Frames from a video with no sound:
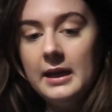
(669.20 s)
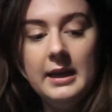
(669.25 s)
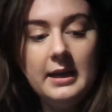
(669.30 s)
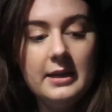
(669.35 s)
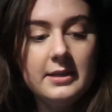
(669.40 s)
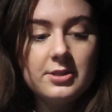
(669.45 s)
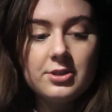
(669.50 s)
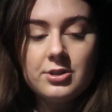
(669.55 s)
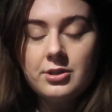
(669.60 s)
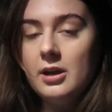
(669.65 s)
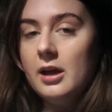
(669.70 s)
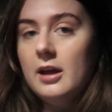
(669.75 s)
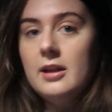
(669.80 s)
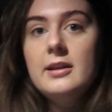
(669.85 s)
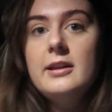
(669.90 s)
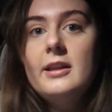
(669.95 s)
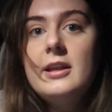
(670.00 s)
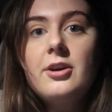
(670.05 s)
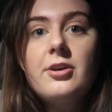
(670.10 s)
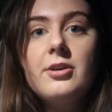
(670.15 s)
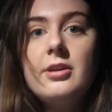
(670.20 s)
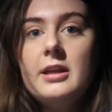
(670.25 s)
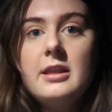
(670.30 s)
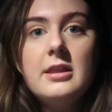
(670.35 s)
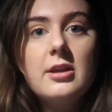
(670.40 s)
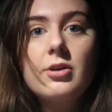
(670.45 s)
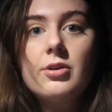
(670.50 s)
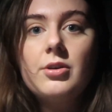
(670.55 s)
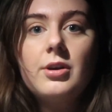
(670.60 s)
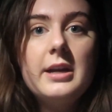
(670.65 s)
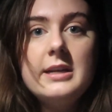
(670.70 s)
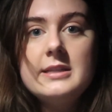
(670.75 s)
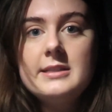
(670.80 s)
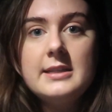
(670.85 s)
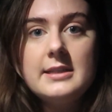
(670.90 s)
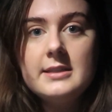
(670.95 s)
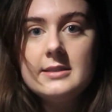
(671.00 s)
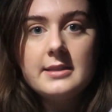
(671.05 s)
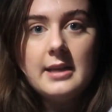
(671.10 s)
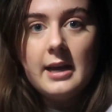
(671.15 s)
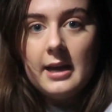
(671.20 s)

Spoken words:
It is literally the craziest